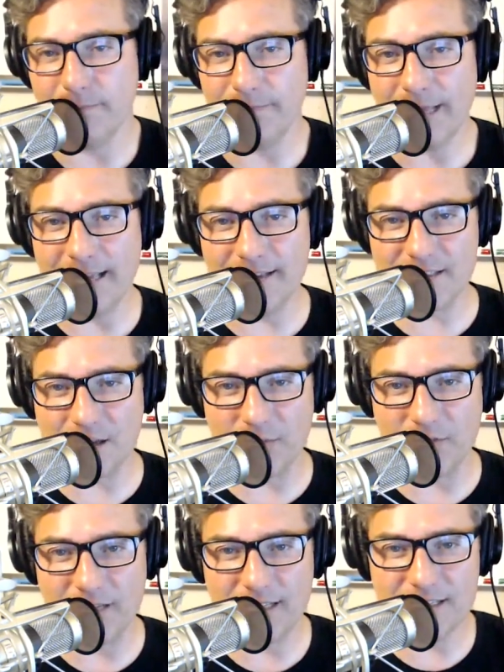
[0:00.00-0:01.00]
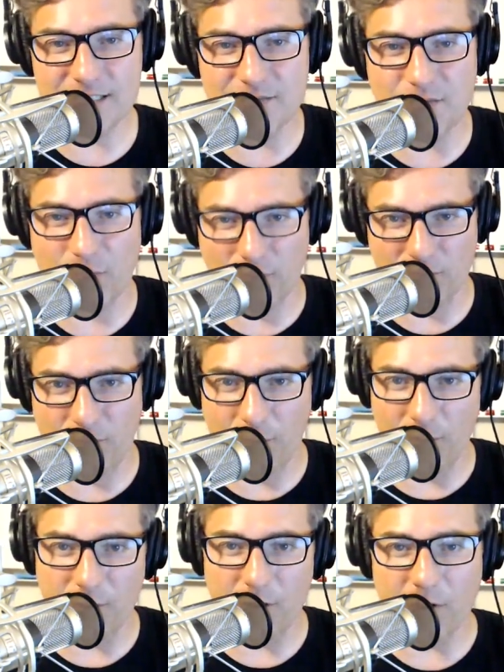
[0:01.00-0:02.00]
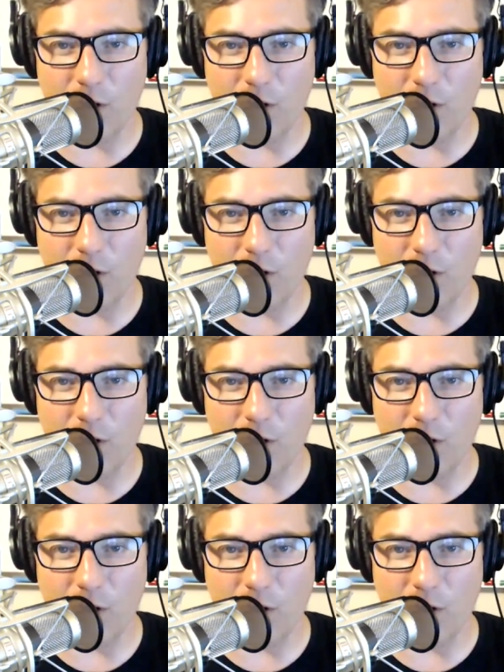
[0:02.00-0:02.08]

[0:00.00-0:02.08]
And some of it is for their